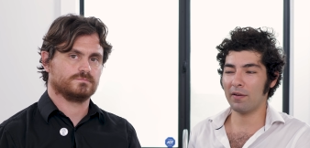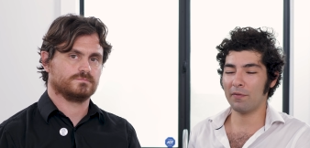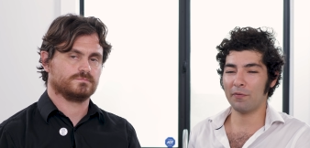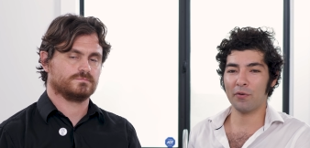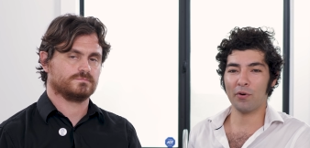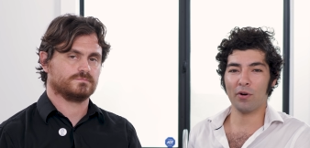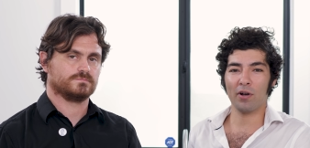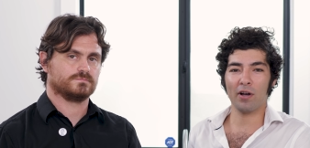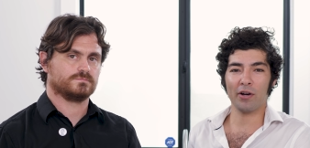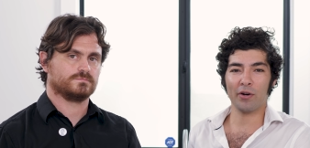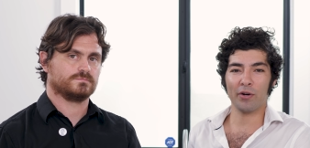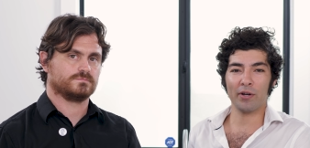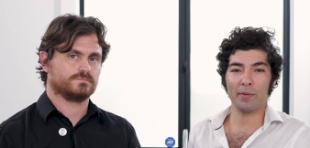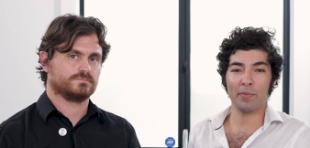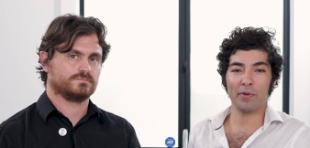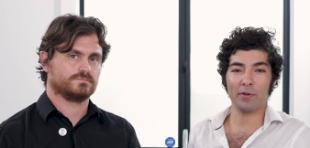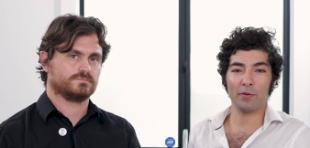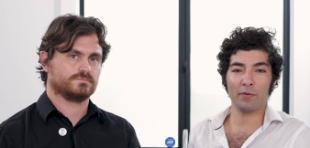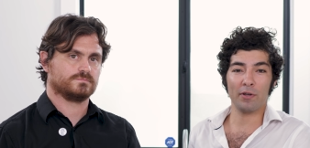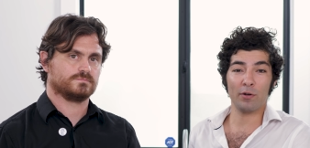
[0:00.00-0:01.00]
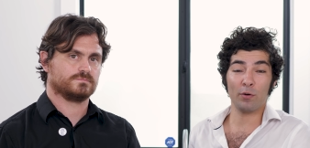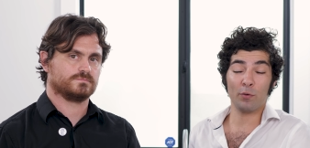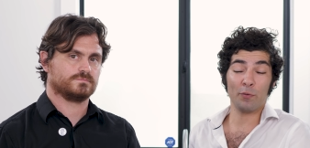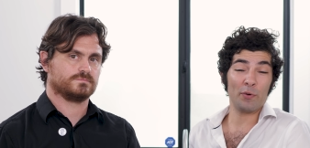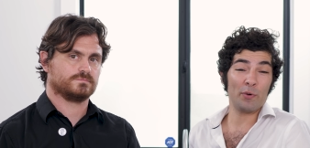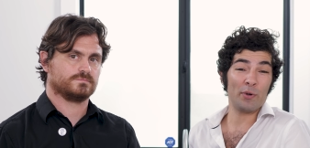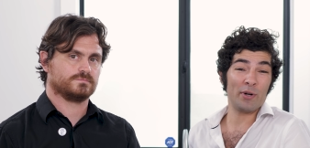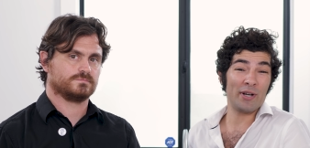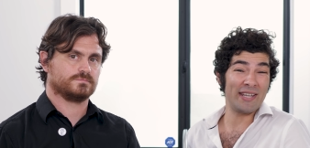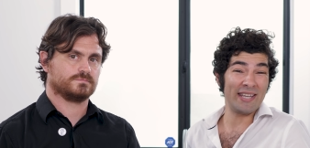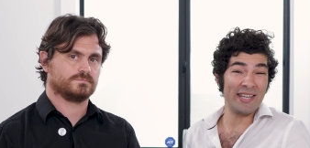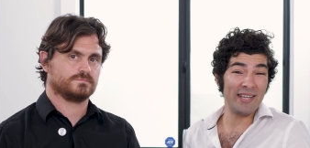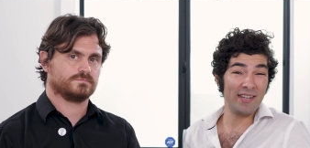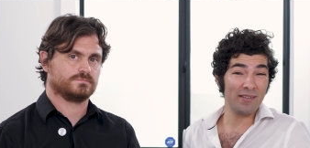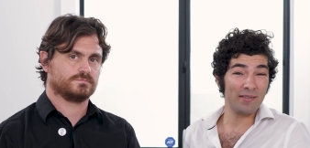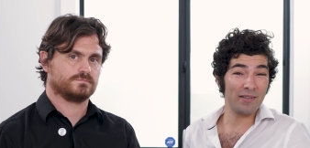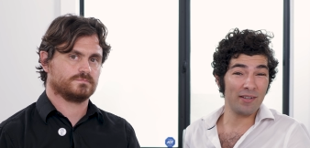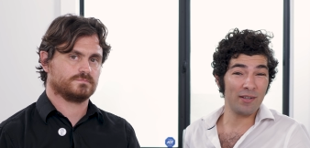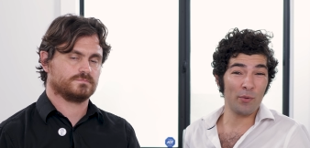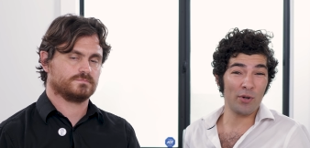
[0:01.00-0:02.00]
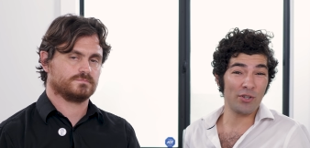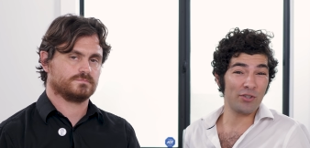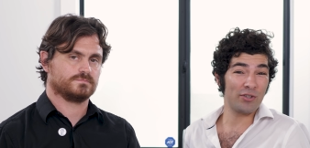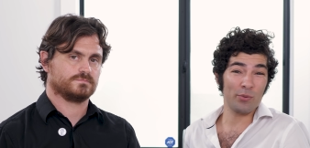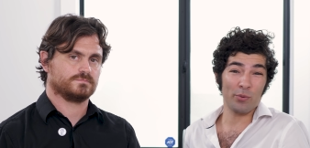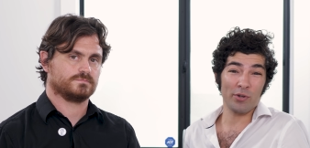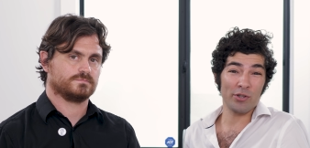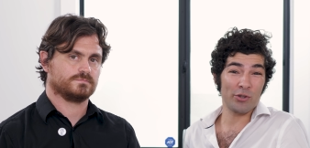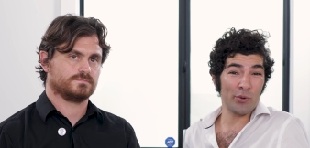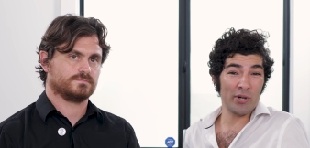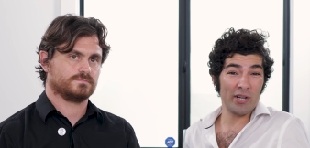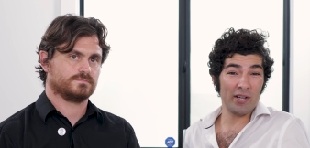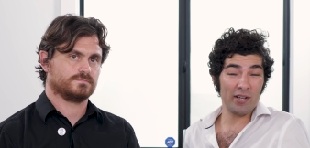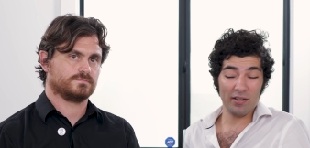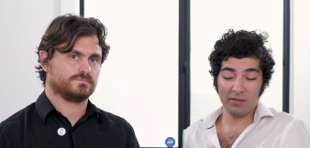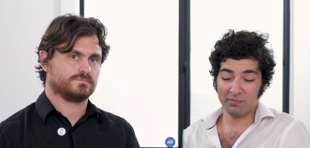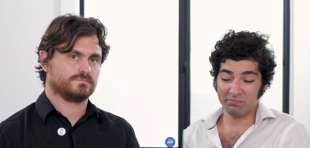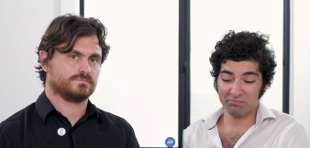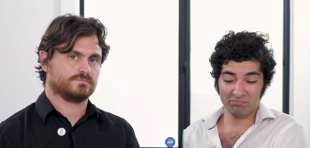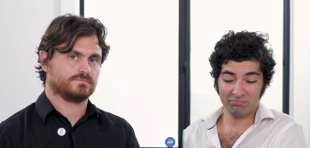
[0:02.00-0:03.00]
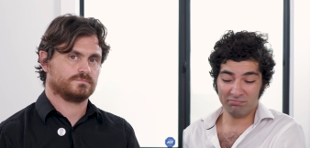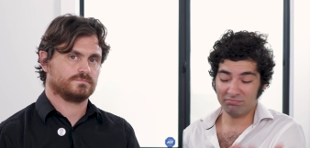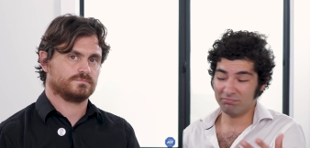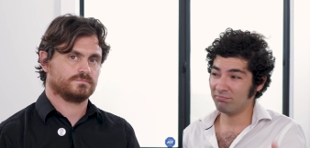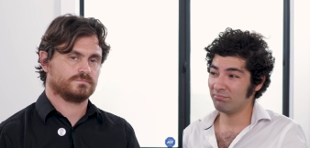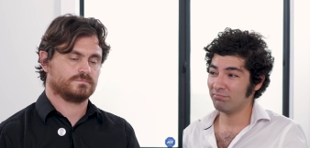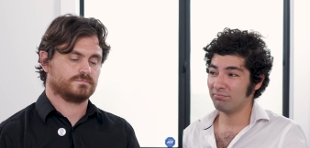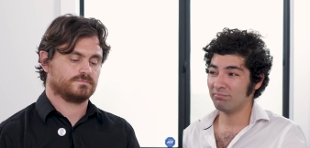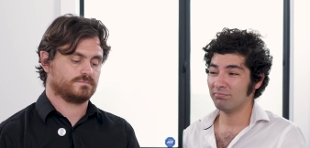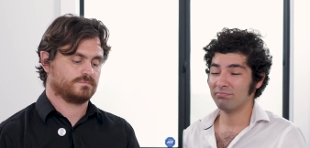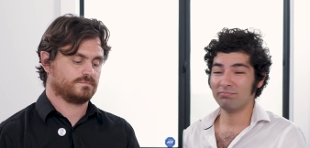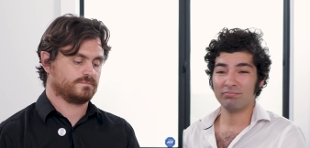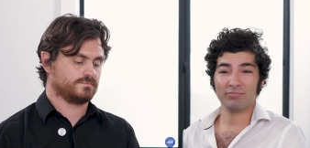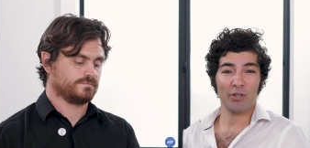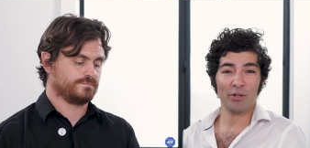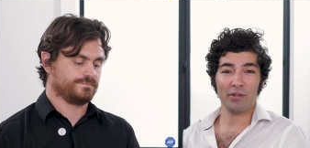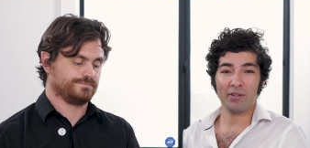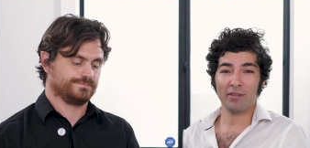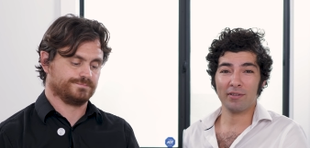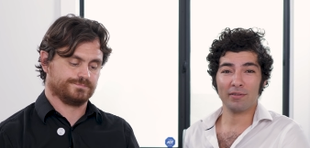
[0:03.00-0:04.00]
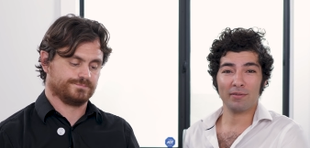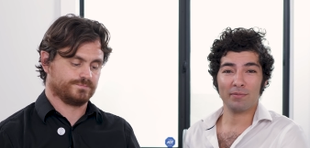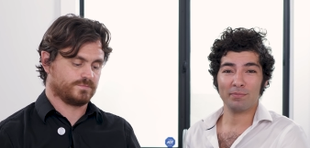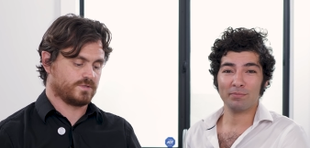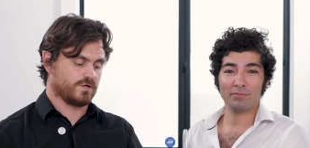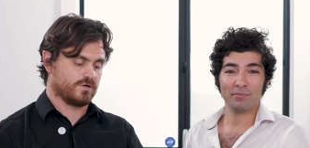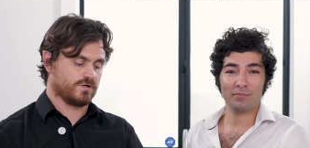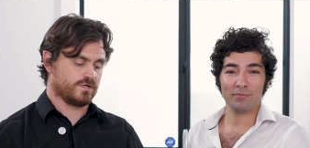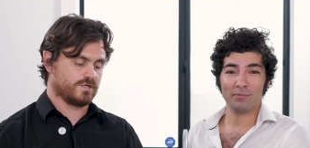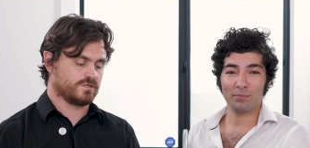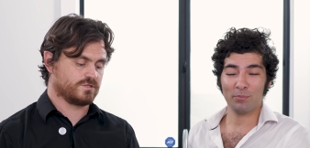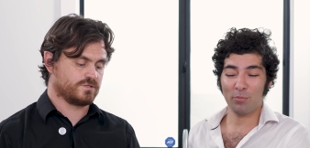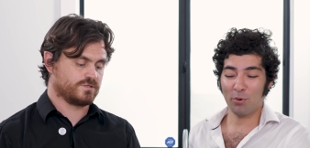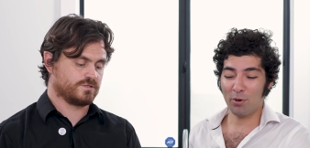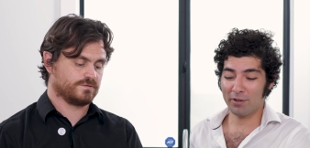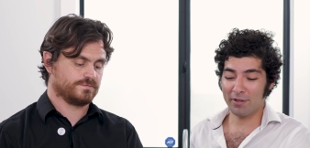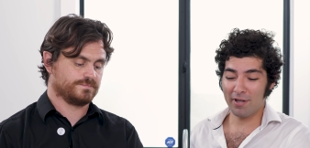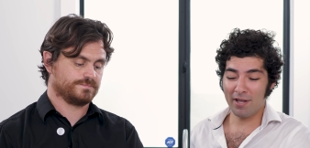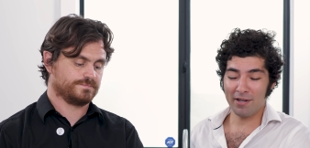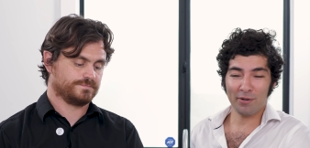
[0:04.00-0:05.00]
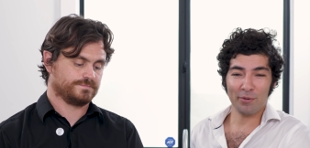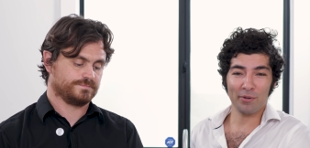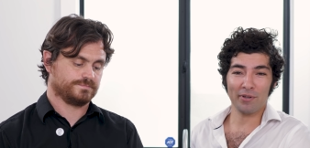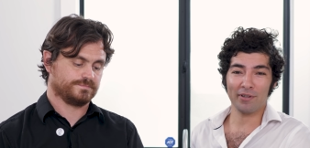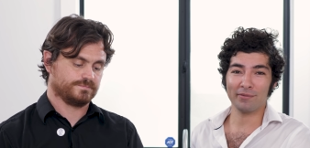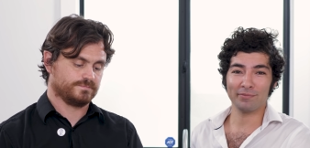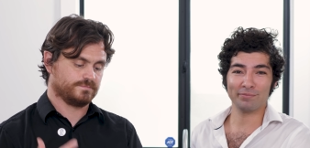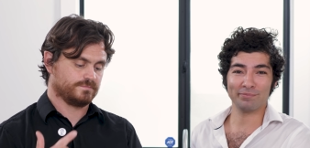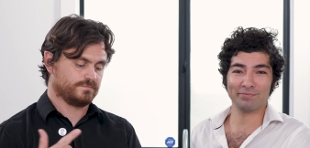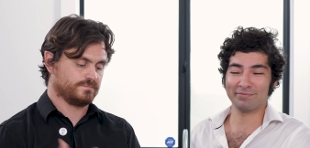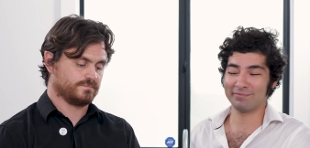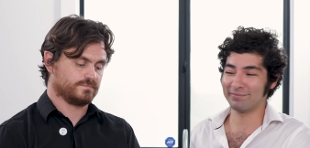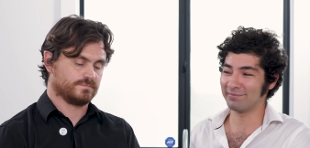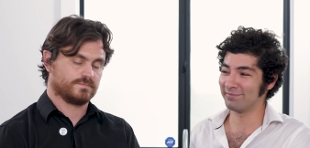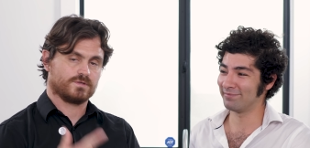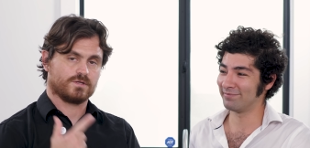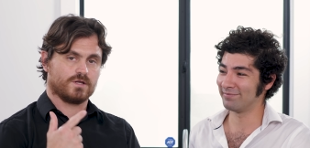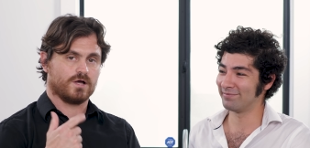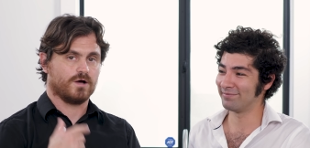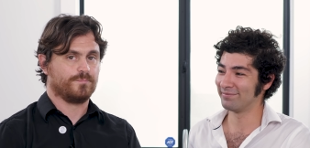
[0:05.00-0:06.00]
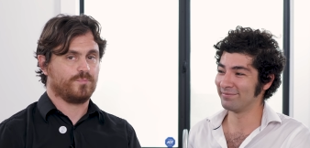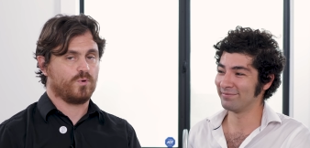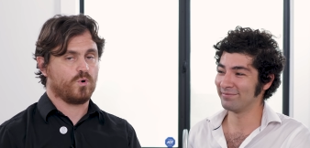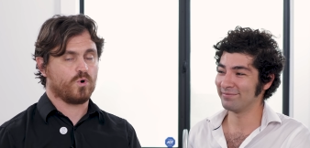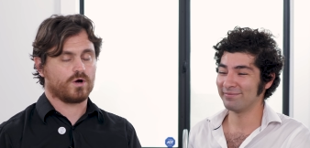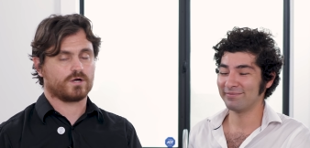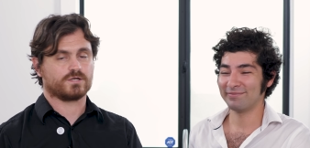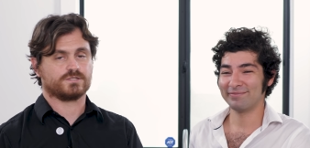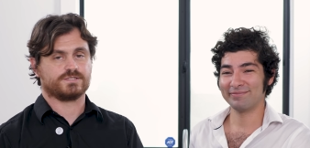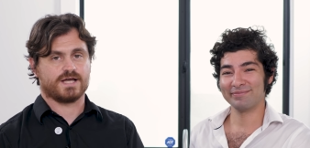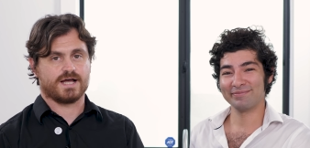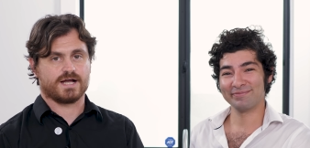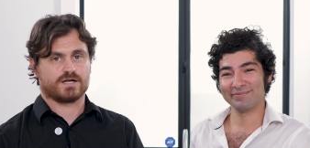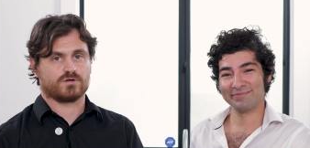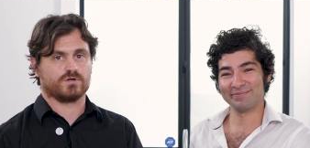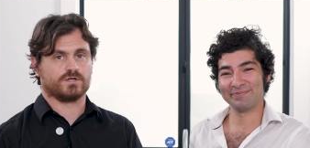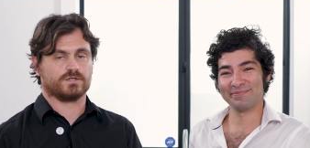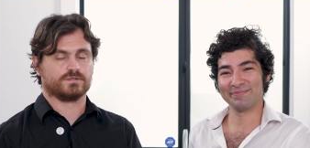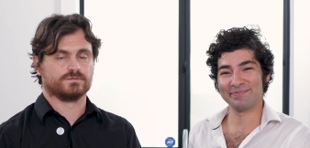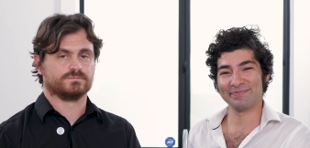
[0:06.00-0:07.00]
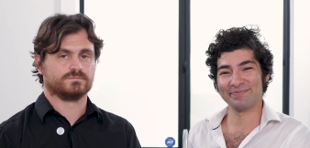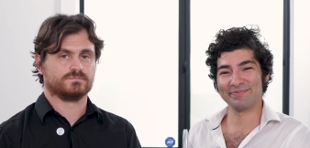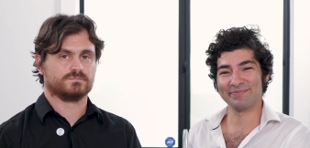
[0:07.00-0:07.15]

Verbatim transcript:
Speaker 1: if you're hungry but you don't want to eat and you want to just want to drink, there it is. There it is. Pork daiquiri.
Speaker 2: A pork daiquiri,